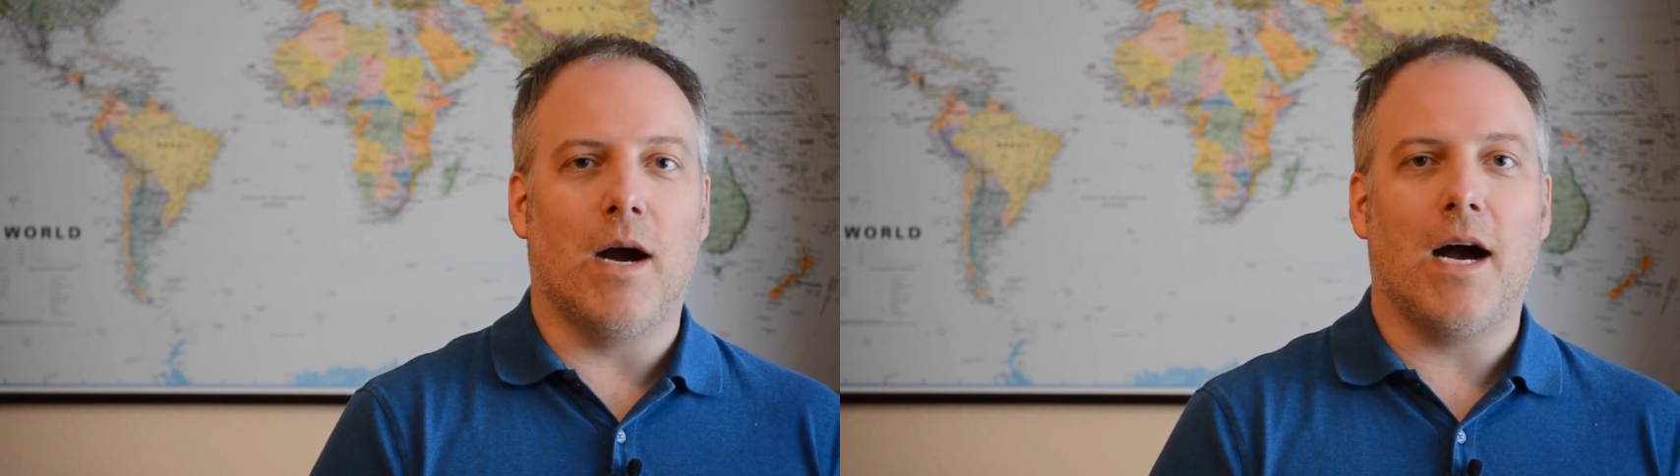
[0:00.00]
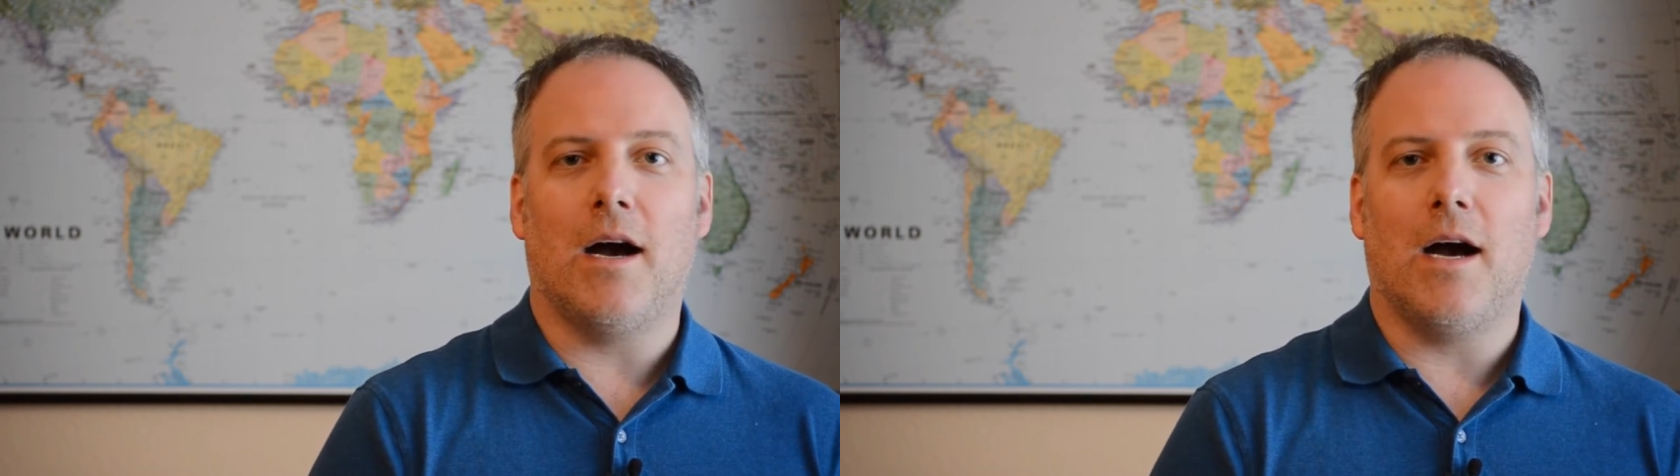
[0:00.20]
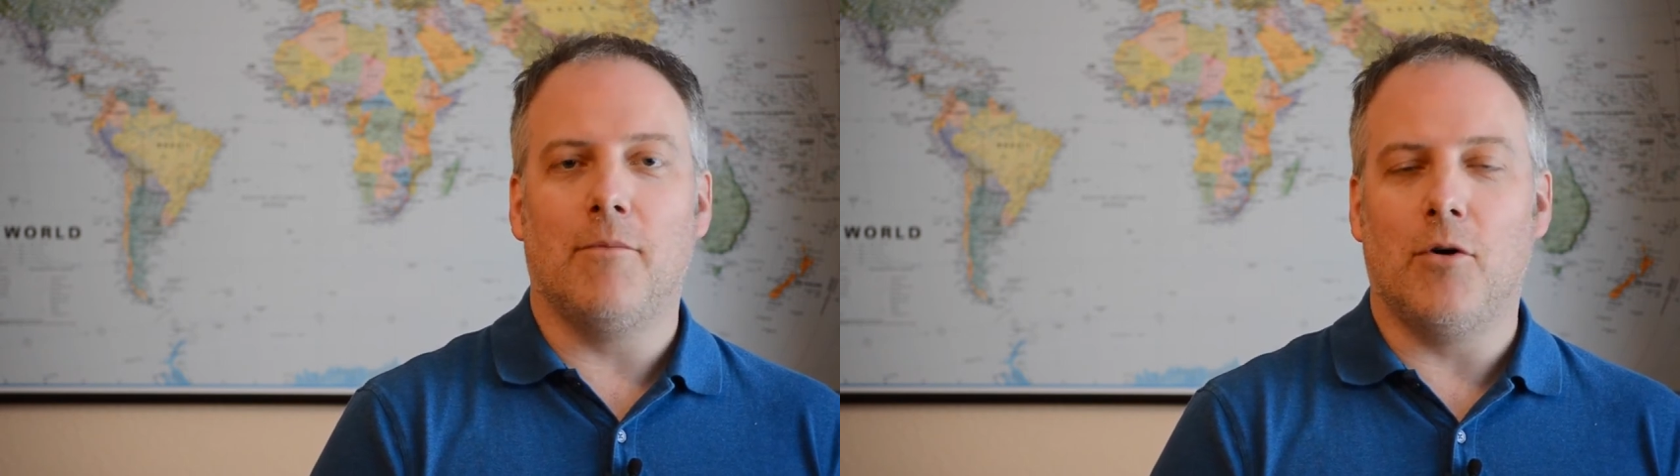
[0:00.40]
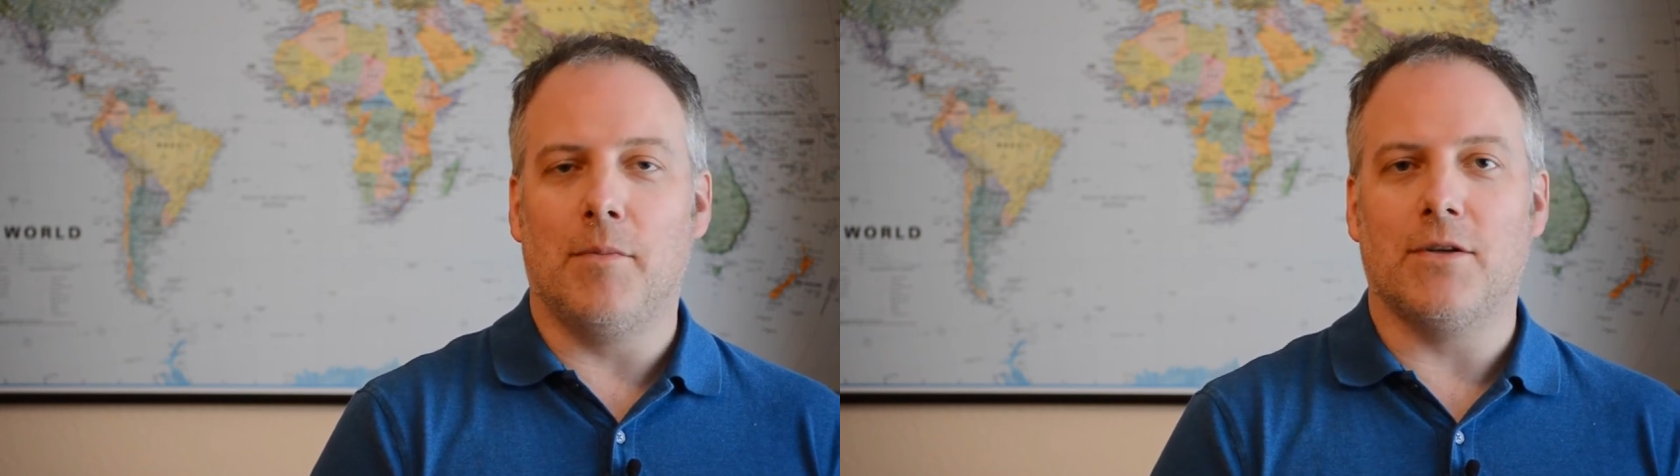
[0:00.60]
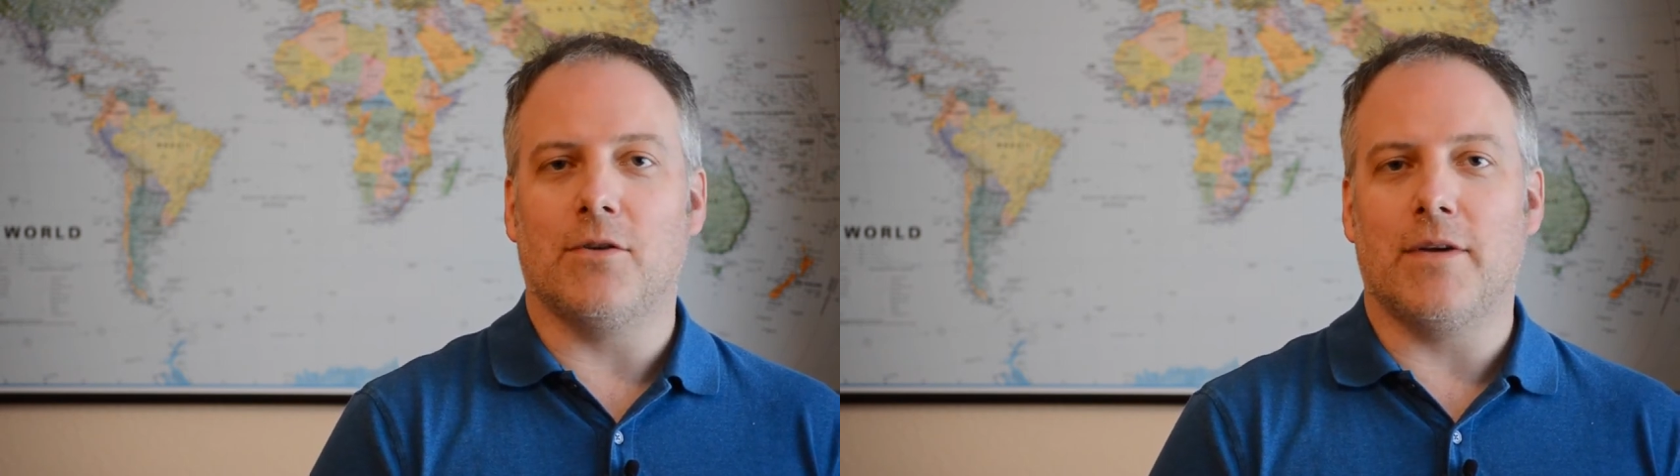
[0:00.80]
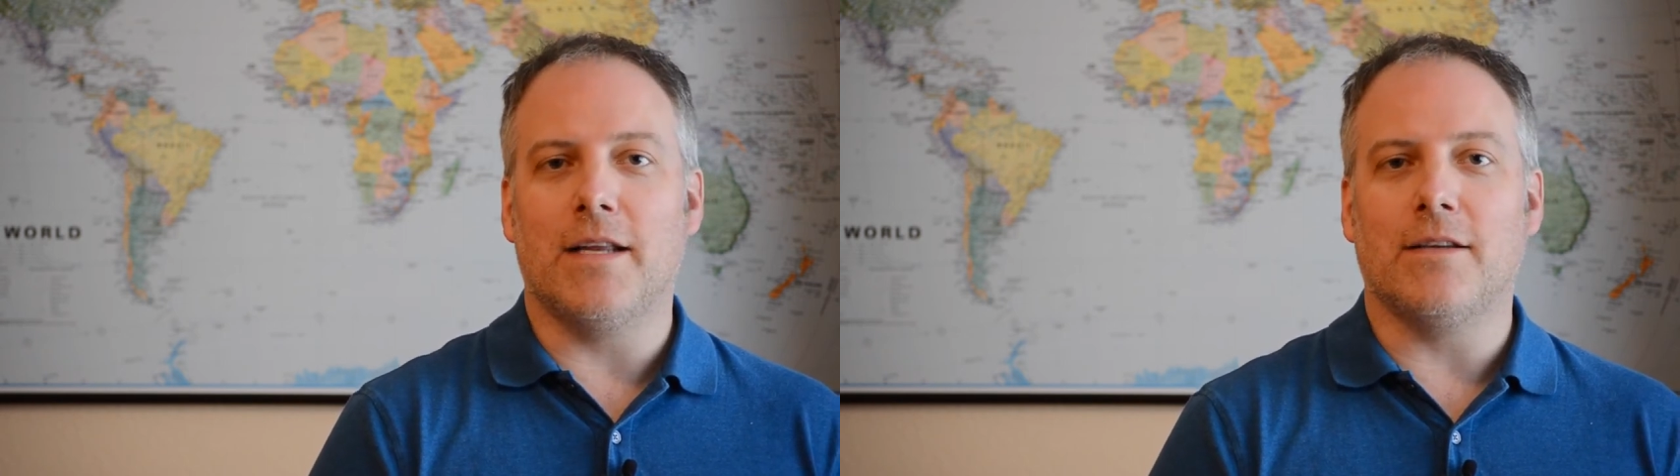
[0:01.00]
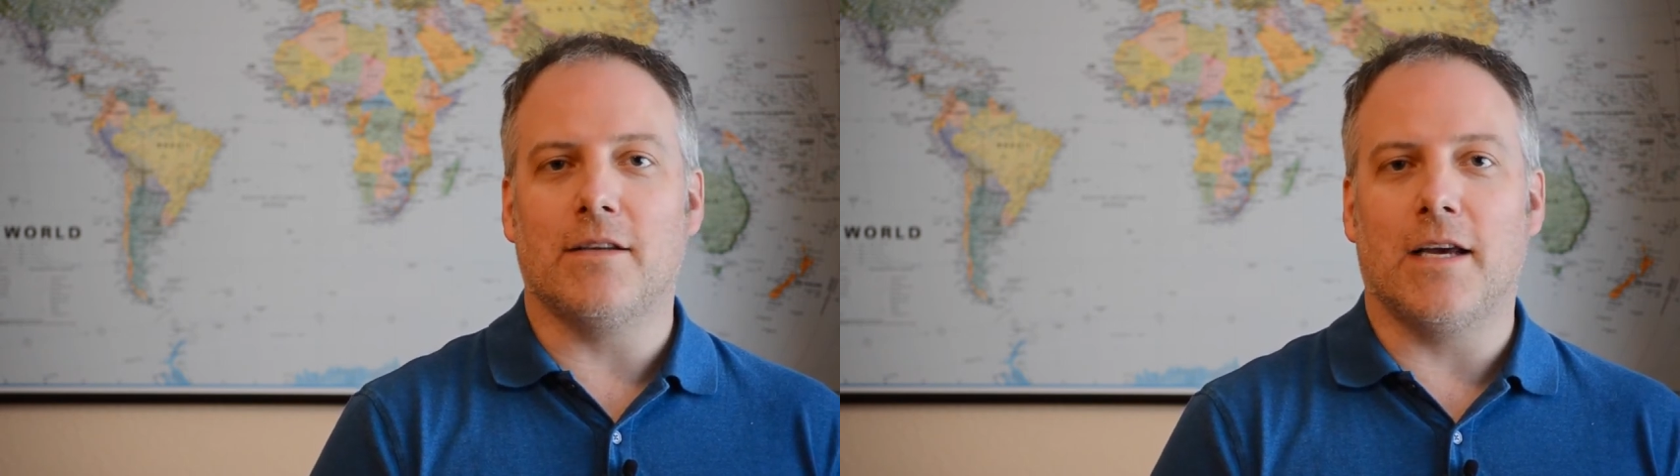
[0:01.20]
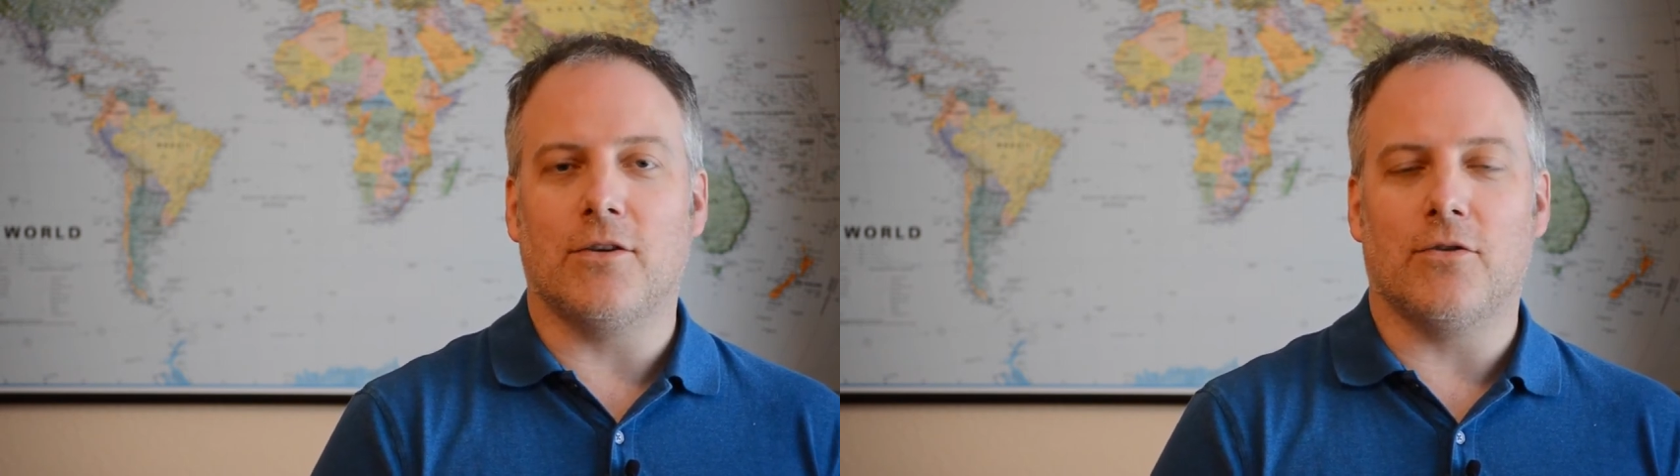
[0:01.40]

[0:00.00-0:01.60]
aha moments or insights